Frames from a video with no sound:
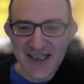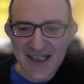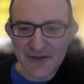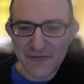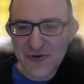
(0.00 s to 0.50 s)

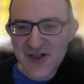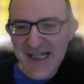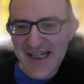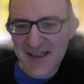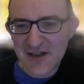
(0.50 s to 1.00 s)
And
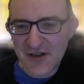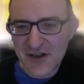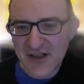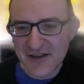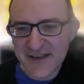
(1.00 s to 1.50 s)
unfortunately,
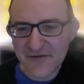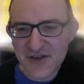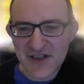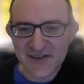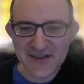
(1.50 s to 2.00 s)
you can't
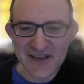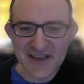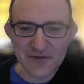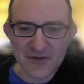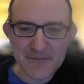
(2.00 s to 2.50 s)
even just sort